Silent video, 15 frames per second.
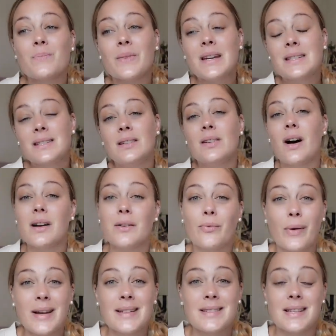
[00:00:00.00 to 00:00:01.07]
it's a lot of
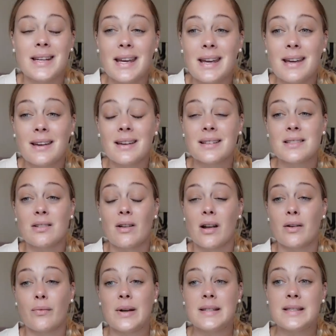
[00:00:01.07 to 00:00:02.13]
wasted ink, it's a lot
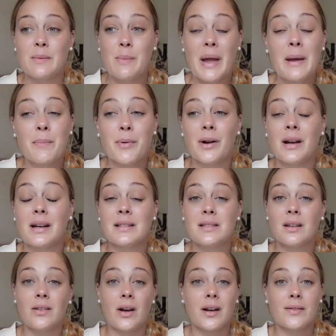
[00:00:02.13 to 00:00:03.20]
of wasted paper, and it's
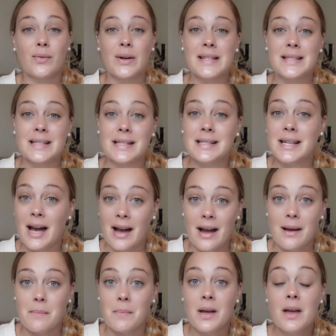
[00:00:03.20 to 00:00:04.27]
a lot of wasted
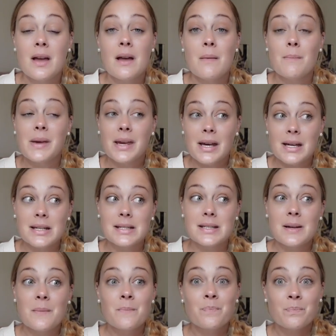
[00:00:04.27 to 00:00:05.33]
time
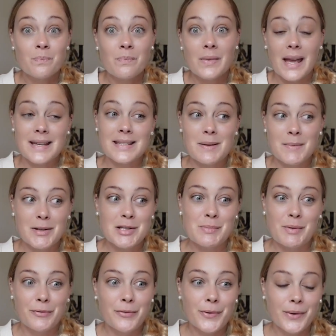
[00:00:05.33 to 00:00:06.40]
because, as I mentioned
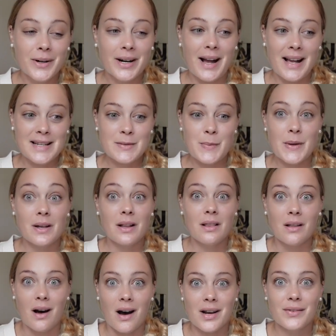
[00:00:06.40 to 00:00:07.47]
before, I spend a
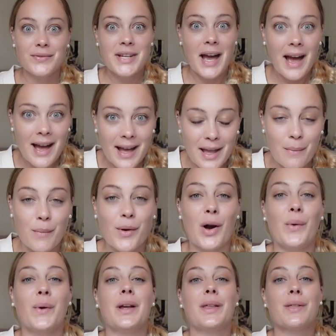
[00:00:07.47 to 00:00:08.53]
lot of time
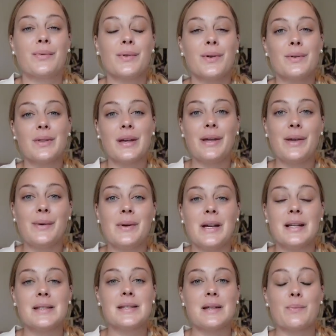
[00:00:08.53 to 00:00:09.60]
going through the
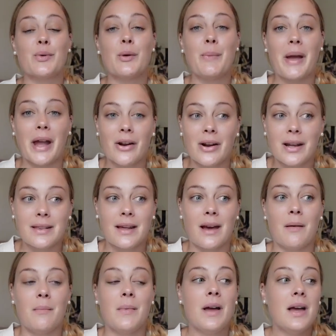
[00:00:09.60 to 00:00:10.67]
units and preparing
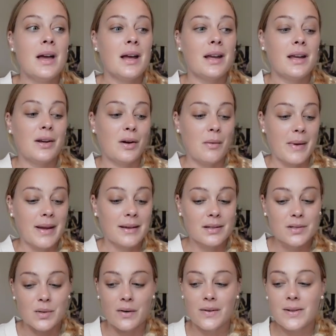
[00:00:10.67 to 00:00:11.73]
them, making
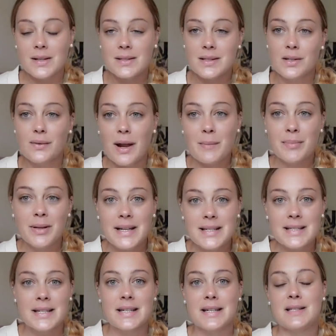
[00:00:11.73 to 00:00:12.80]
sure everything's in the right
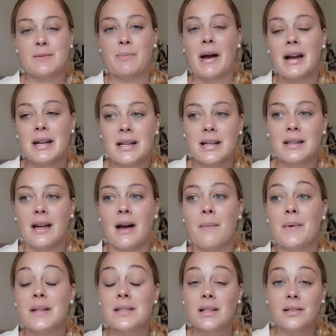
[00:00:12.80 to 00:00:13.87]
places, binding them.
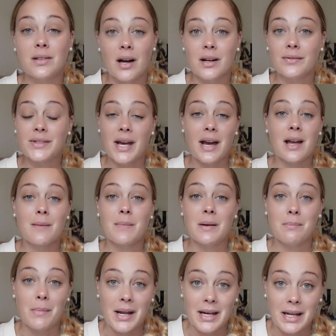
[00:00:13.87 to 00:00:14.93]
It's a lot of time
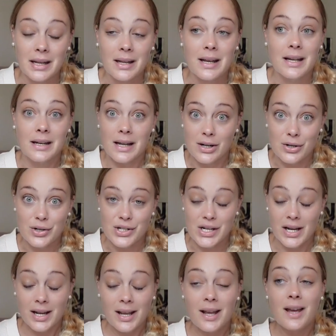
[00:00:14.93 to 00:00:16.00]
and money and
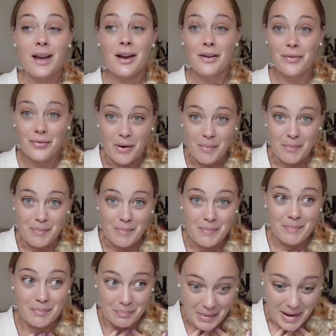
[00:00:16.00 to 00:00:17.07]
energy from
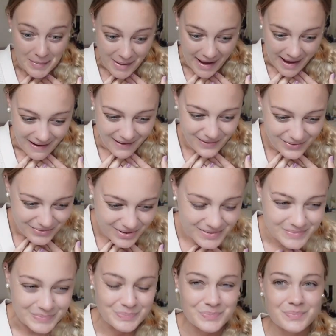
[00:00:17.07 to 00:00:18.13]
my behalf.
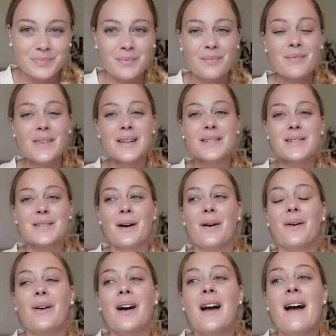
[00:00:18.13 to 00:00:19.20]

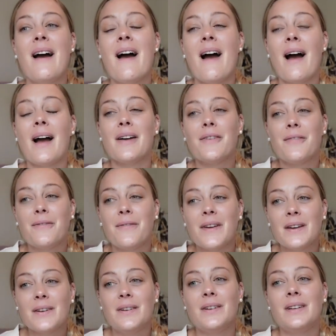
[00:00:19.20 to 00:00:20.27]
So I
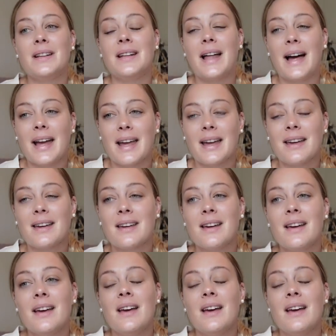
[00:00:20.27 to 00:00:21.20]
feel like